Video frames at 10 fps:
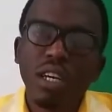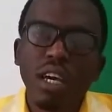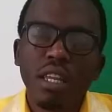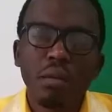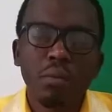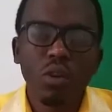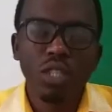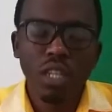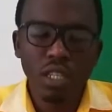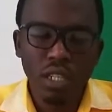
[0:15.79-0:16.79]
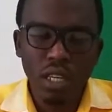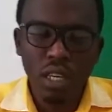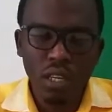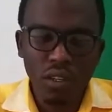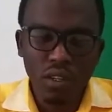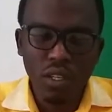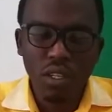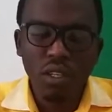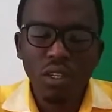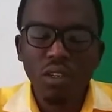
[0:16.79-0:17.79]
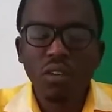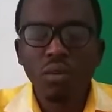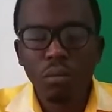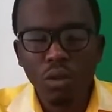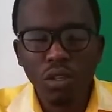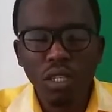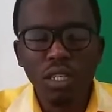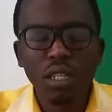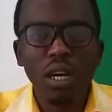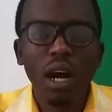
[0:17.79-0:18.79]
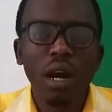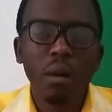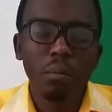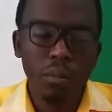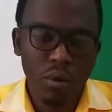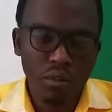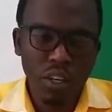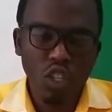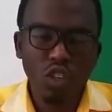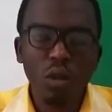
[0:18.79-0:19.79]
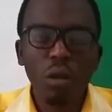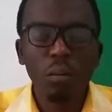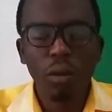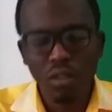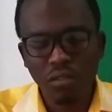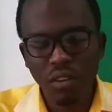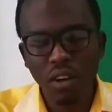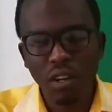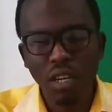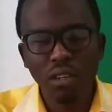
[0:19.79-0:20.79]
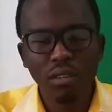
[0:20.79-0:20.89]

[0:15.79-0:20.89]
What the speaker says: and the project is building a professional portfolio.